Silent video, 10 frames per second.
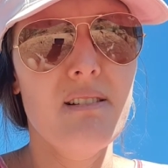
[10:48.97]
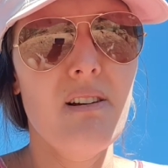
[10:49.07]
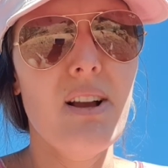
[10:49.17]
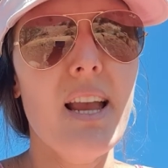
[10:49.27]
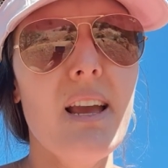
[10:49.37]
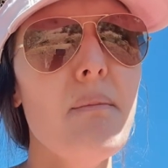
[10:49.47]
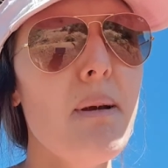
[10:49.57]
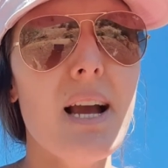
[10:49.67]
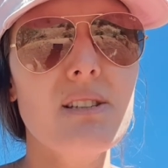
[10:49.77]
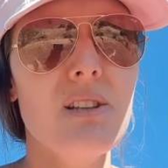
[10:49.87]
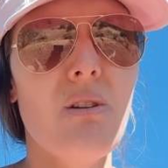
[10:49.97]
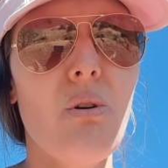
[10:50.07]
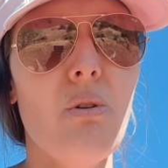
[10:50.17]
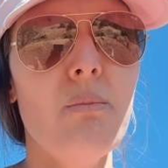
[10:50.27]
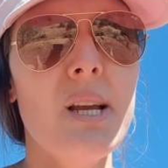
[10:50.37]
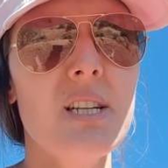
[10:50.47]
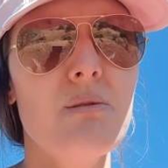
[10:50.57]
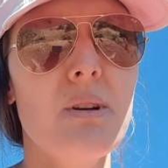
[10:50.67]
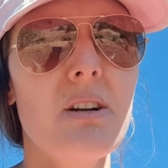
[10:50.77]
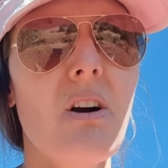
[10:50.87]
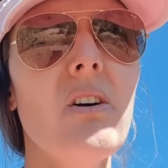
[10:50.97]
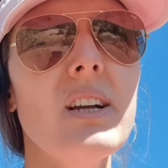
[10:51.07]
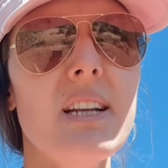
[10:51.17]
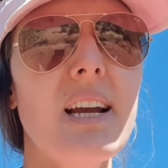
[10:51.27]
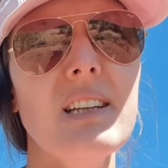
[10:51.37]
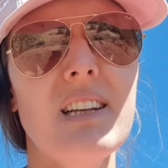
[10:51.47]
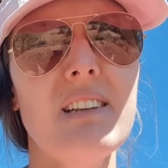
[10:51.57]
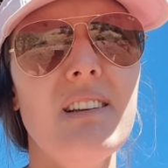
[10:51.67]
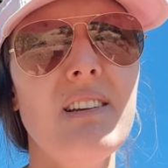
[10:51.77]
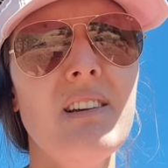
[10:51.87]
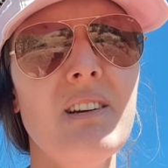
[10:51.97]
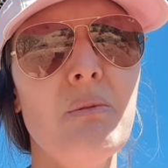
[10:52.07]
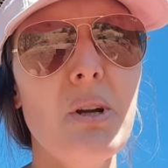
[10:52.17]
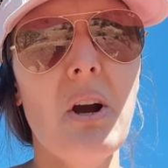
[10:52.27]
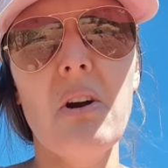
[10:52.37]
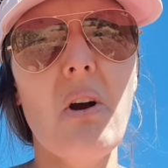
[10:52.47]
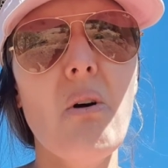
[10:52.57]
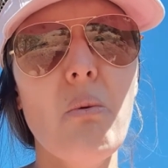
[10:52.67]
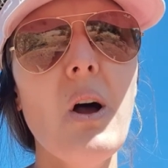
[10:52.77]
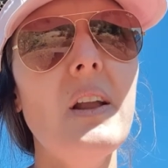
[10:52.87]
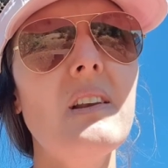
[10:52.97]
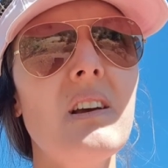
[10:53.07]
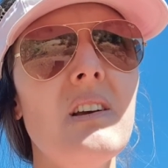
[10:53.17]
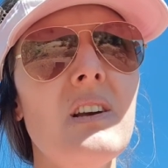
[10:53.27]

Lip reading: Okay, it impacts the whole, because we are all connected. We are all one.